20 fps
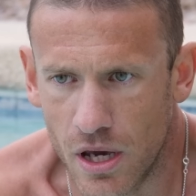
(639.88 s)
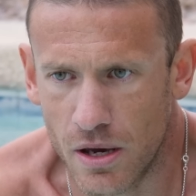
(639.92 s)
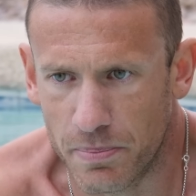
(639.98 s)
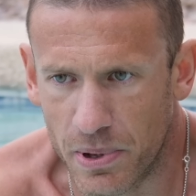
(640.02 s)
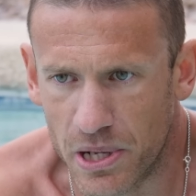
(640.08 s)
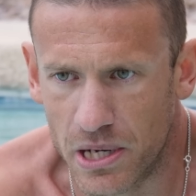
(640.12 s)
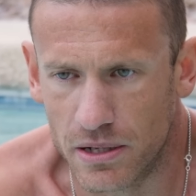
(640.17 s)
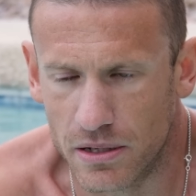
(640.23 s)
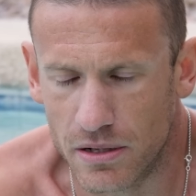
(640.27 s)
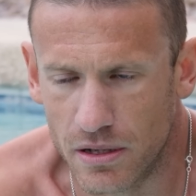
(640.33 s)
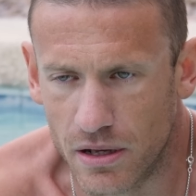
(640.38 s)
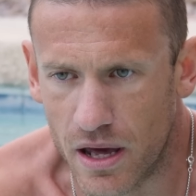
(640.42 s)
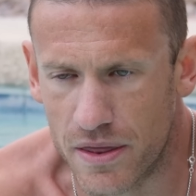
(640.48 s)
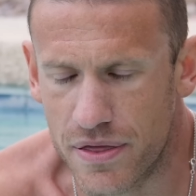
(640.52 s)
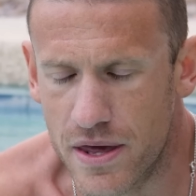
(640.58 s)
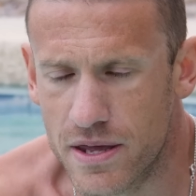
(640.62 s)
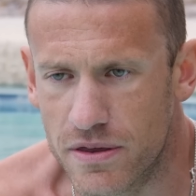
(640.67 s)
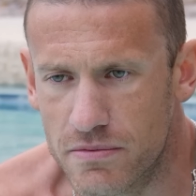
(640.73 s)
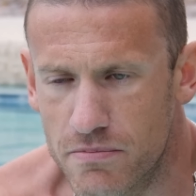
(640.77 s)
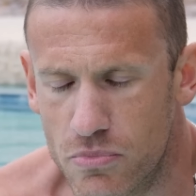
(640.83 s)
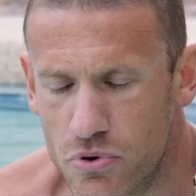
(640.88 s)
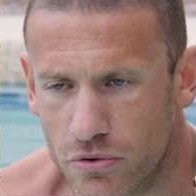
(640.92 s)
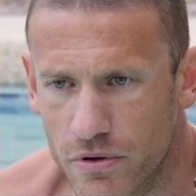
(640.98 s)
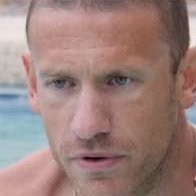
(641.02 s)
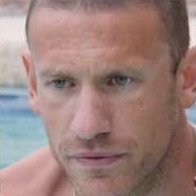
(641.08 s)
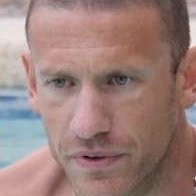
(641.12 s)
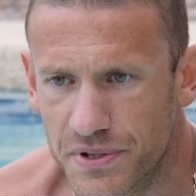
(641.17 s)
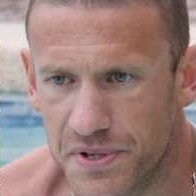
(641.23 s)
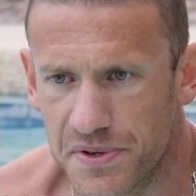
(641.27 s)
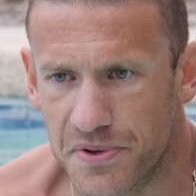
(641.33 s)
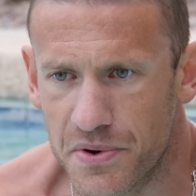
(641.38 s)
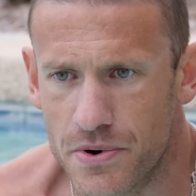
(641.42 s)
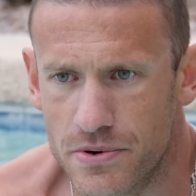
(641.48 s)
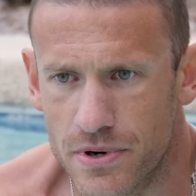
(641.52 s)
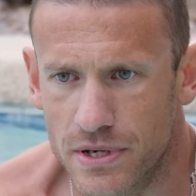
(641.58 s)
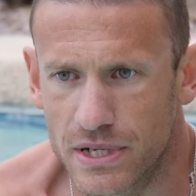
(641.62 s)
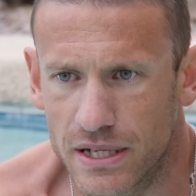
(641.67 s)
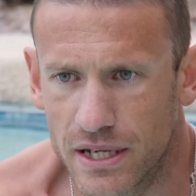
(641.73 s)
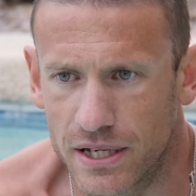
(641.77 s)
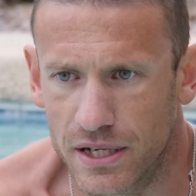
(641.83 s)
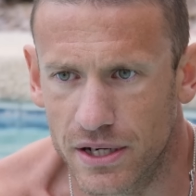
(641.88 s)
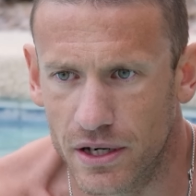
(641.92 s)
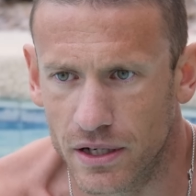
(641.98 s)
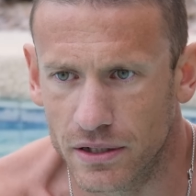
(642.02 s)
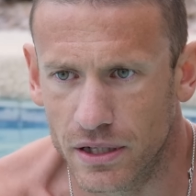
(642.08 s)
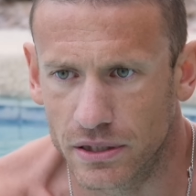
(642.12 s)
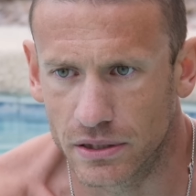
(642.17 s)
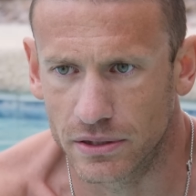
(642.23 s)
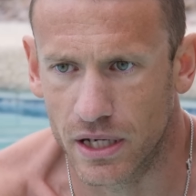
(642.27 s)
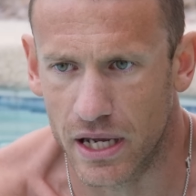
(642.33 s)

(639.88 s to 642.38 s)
But I think the moral of the story here,